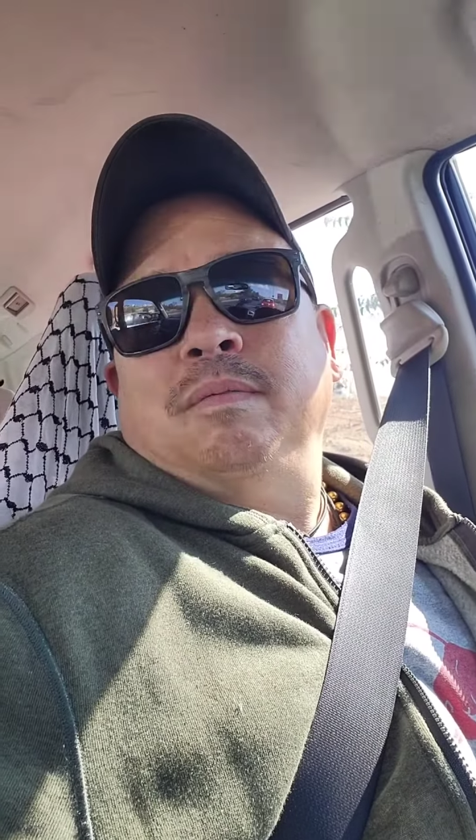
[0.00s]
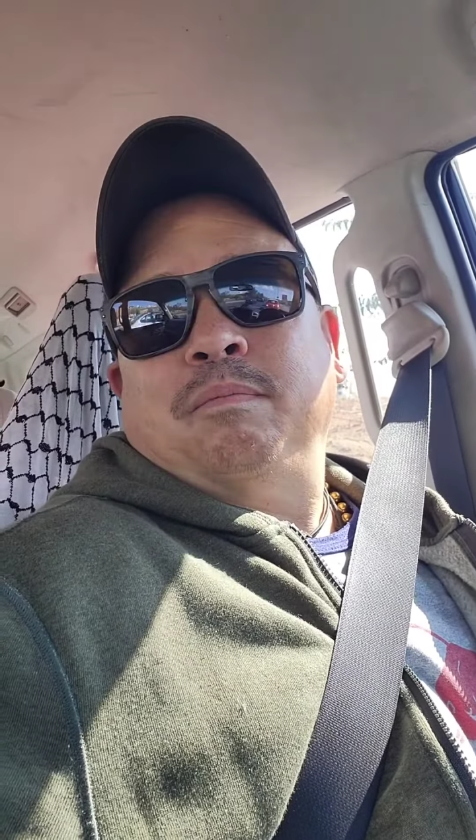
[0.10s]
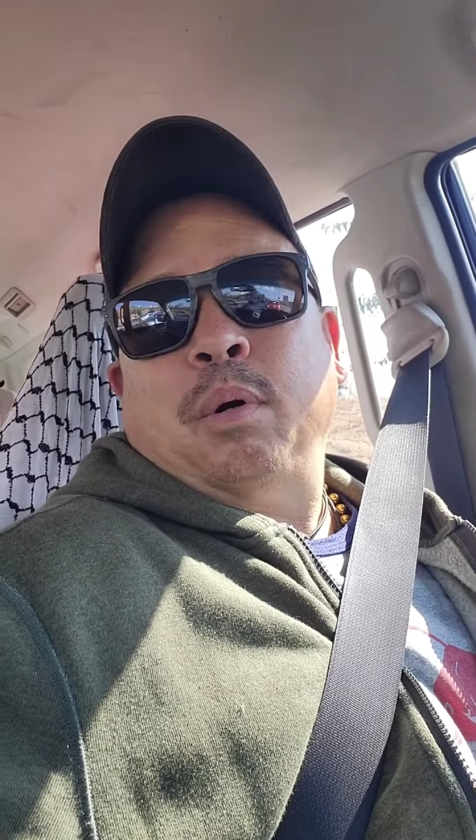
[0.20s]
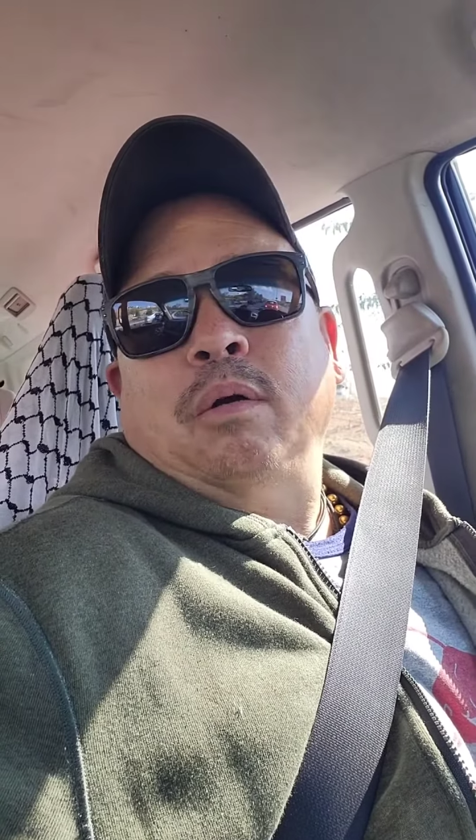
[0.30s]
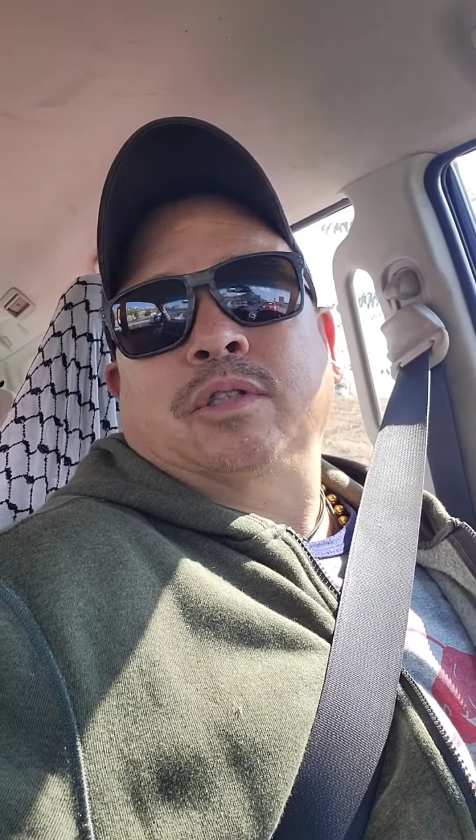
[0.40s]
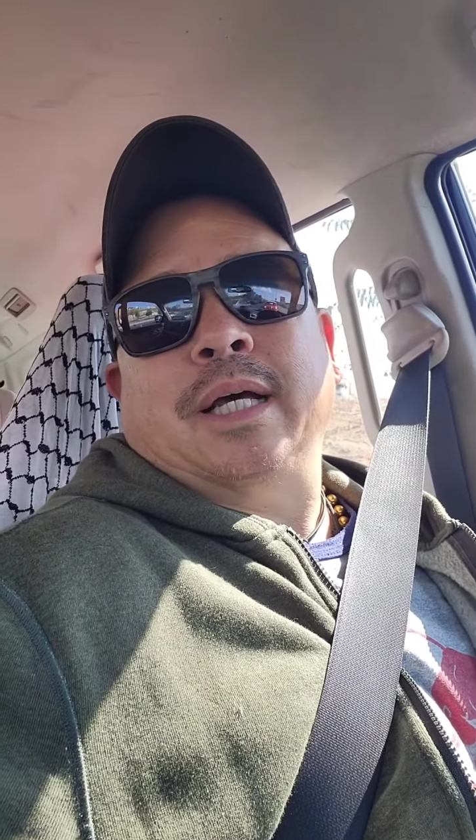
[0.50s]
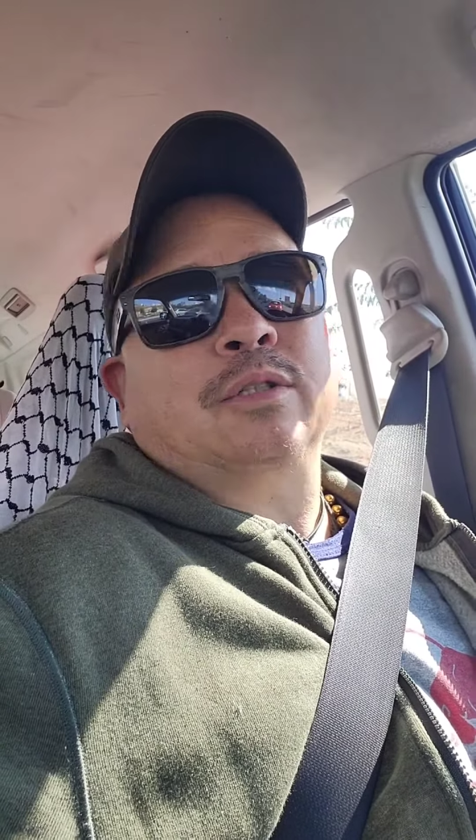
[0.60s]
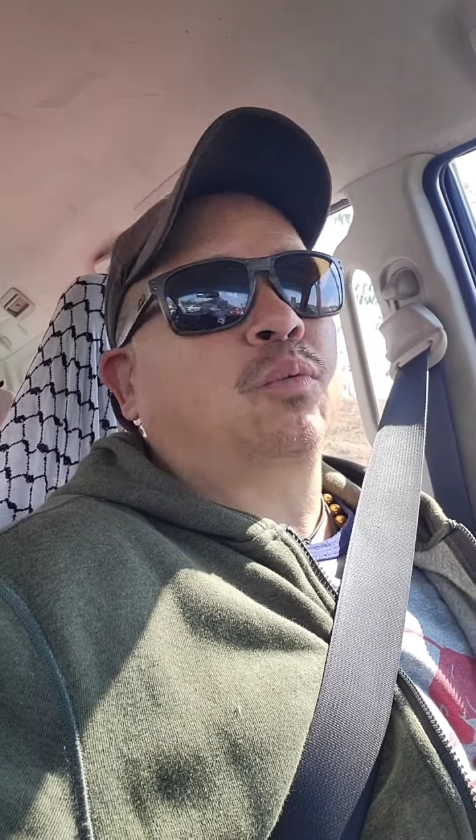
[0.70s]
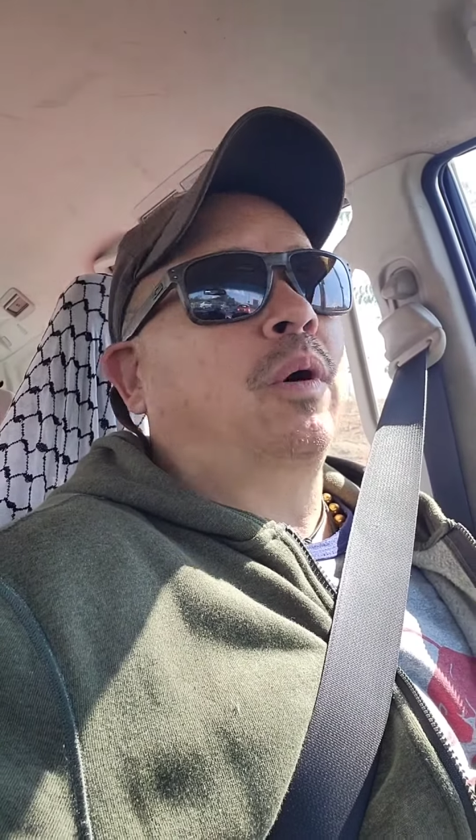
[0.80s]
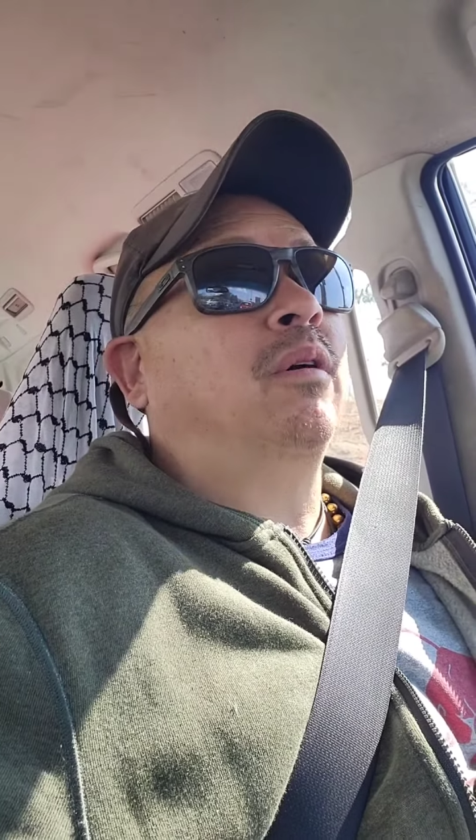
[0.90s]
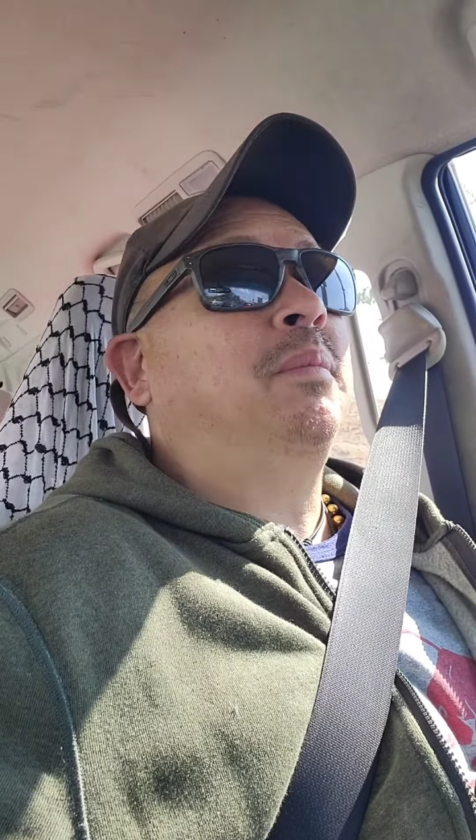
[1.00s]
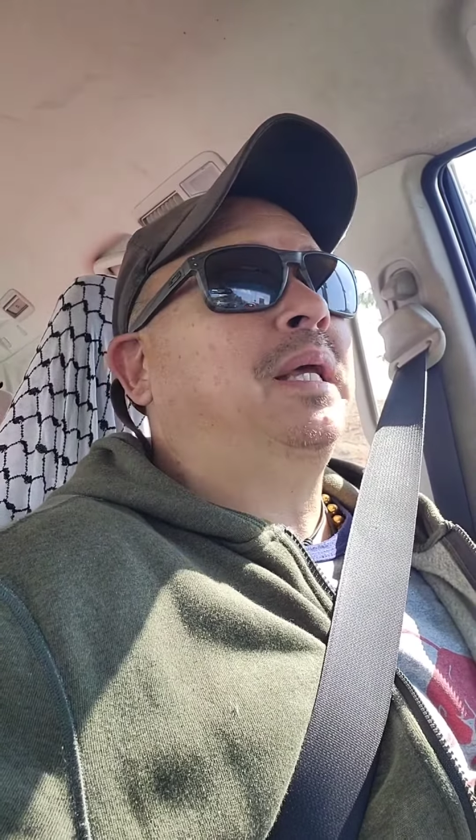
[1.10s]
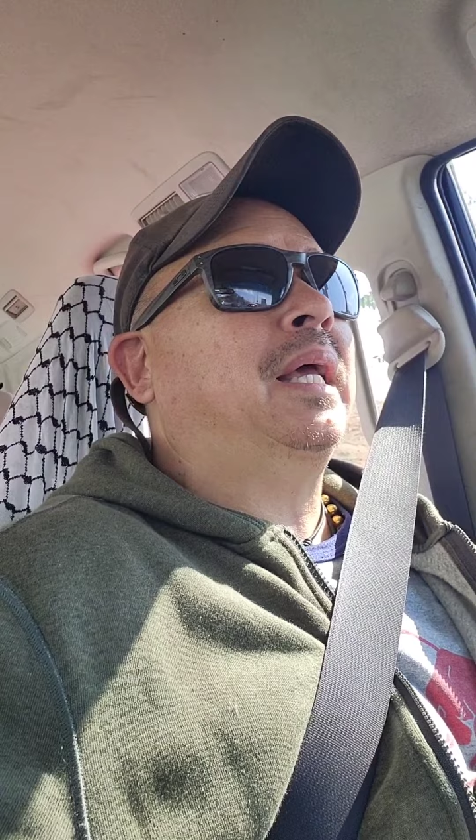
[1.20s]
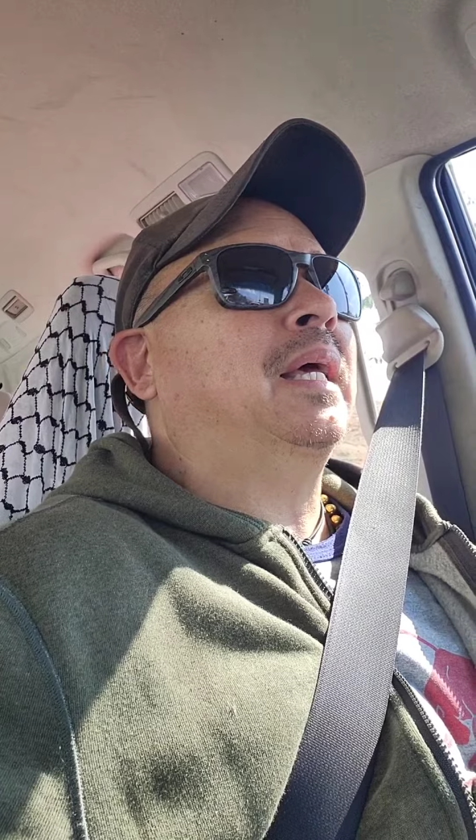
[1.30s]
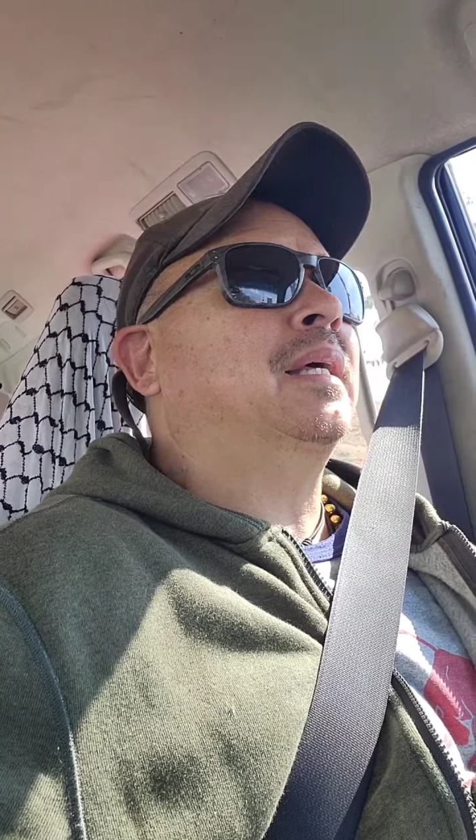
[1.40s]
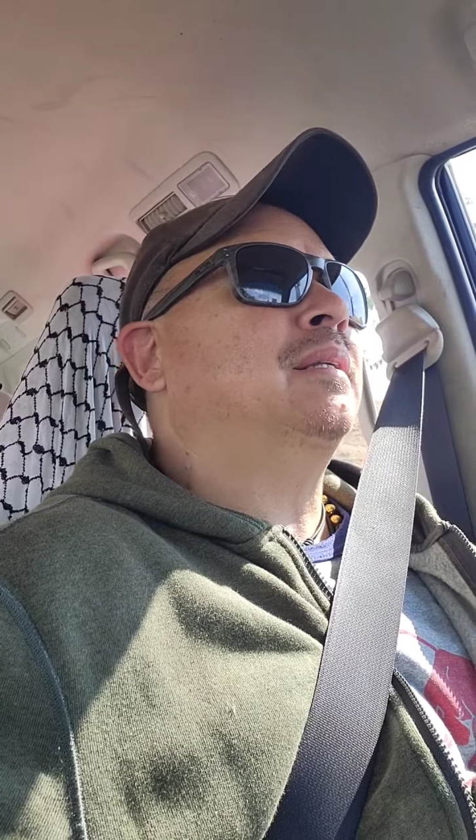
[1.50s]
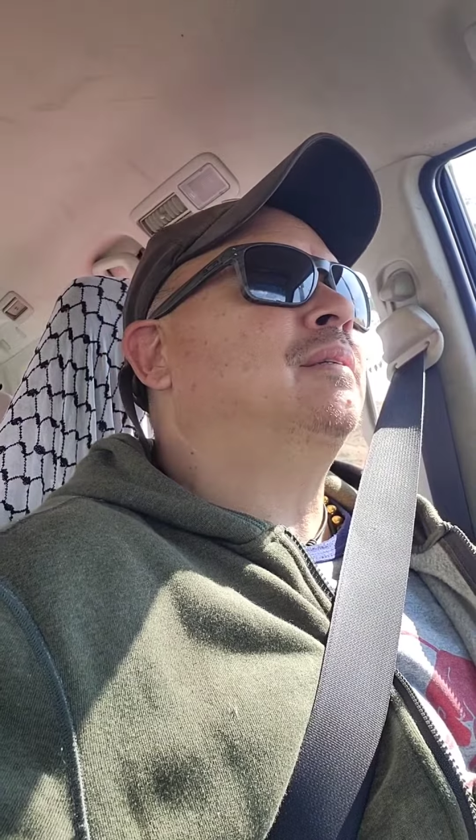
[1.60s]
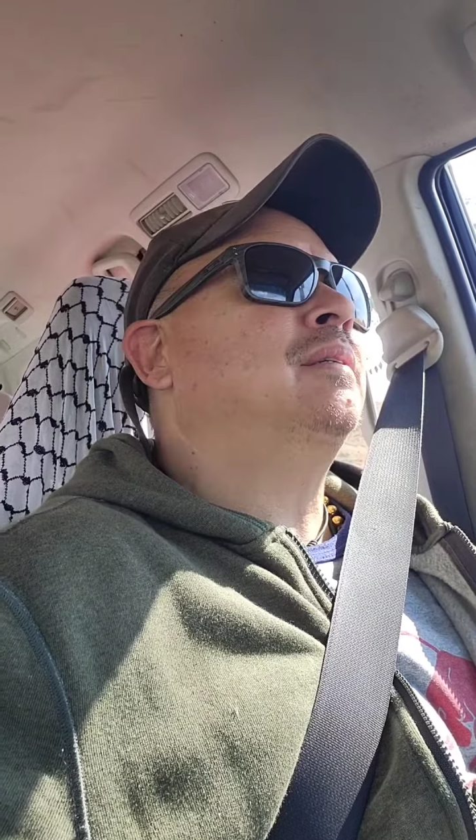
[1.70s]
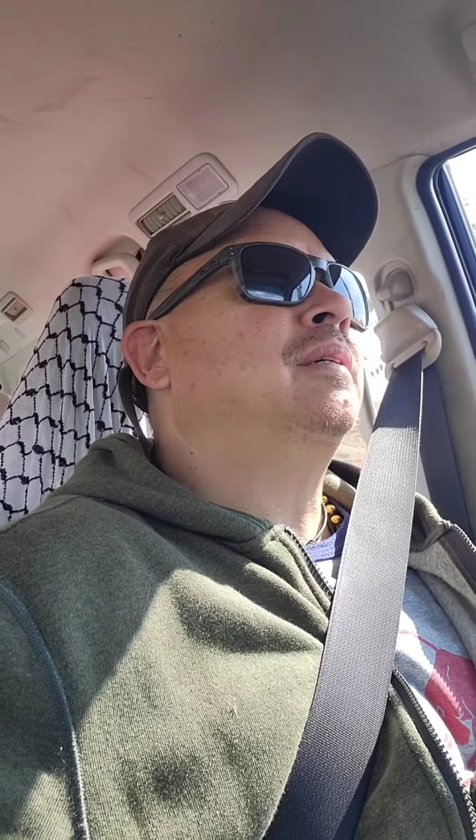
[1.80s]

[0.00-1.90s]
protest will begin